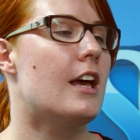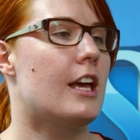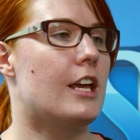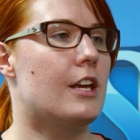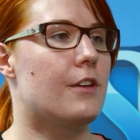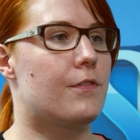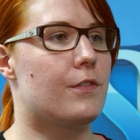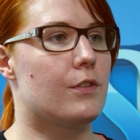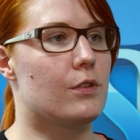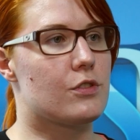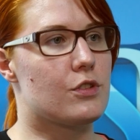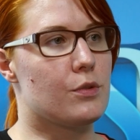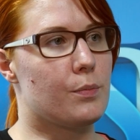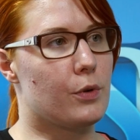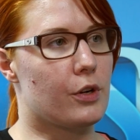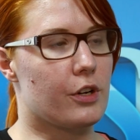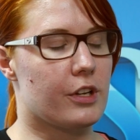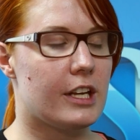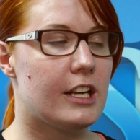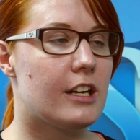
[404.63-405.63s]
if you
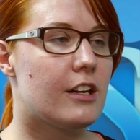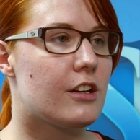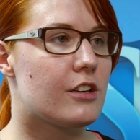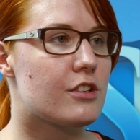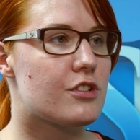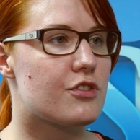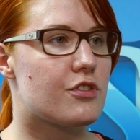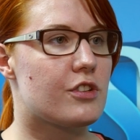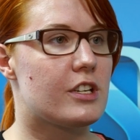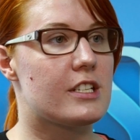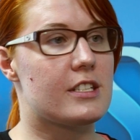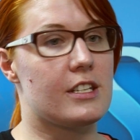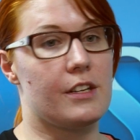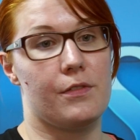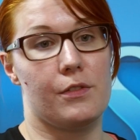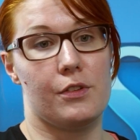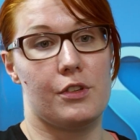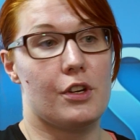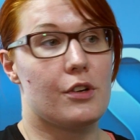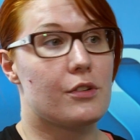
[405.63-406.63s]
support industries,
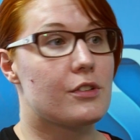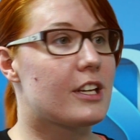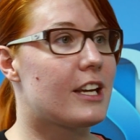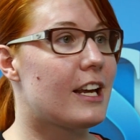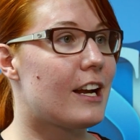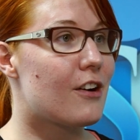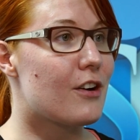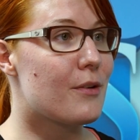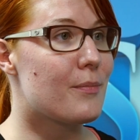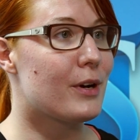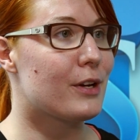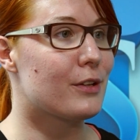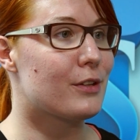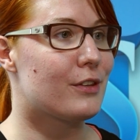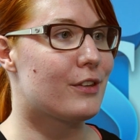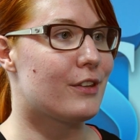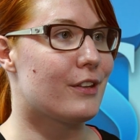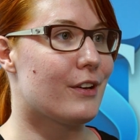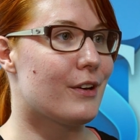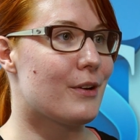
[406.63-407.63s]
if you don't care
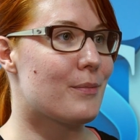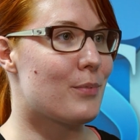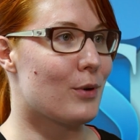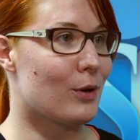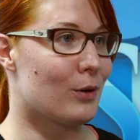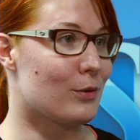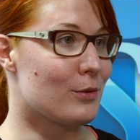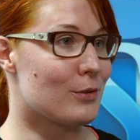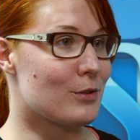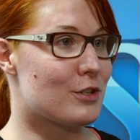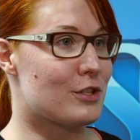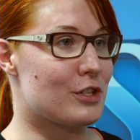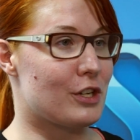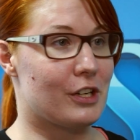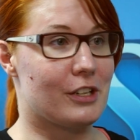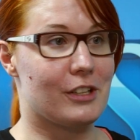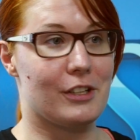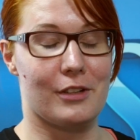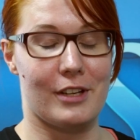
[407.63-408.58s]
about the pollution,